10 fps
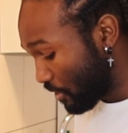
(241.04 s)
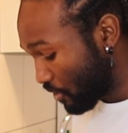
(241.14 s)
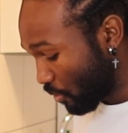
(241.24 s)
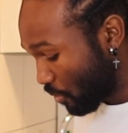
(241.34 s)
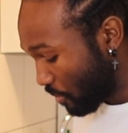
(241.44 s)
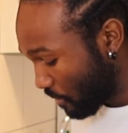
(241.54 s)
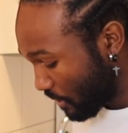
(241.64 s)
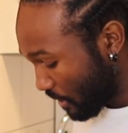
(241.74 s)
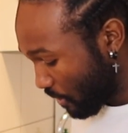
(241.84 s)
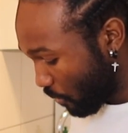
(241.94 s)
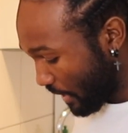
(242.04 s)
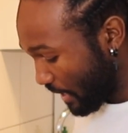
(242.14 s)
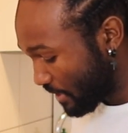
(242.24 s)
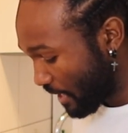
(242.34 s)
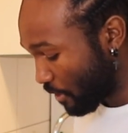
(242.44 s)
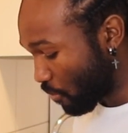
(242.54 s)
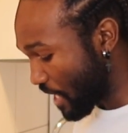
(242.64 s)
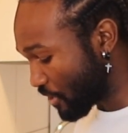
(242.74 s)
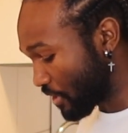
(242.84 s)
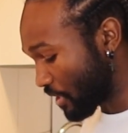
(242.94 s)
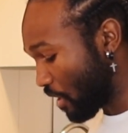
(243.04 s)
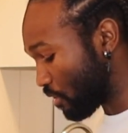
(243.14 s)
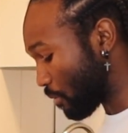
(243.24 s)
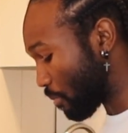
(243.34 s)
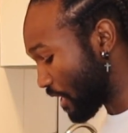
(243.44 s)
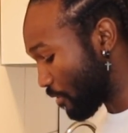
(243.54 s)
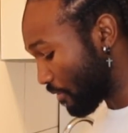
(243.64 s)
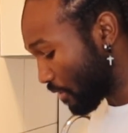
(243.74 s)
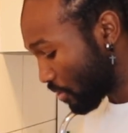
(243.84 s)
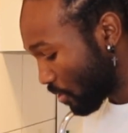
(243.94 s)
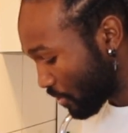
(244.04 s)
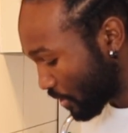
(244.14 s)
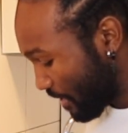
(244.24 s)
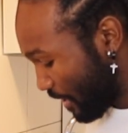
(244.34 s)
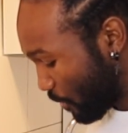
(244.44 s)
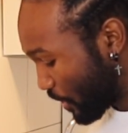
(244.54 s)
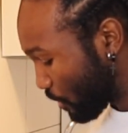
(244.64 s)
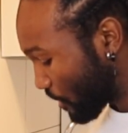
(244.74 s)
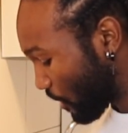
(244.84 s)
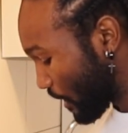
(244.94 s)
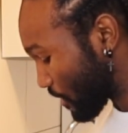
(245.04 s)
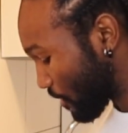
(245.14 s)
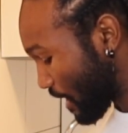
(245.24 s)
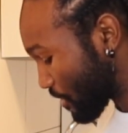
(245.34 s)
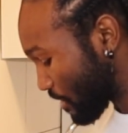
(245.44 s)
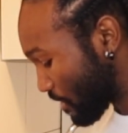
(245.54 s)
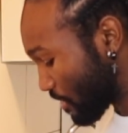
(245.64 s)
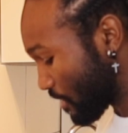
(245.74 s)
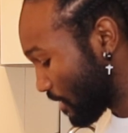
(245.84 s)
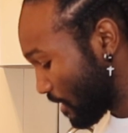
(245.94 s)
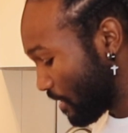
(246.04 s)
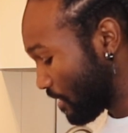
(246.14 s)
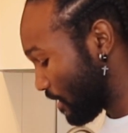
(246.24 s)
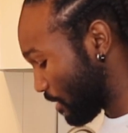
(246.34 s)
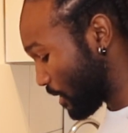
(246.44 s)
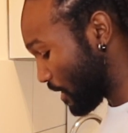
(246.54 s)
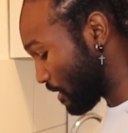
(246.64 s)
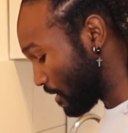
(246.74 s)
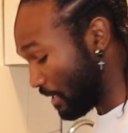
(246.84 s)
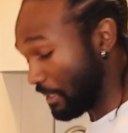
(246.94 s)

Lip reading: So when they send the rations out on the prairie for the soldiers and we go to collect the rations, I mean,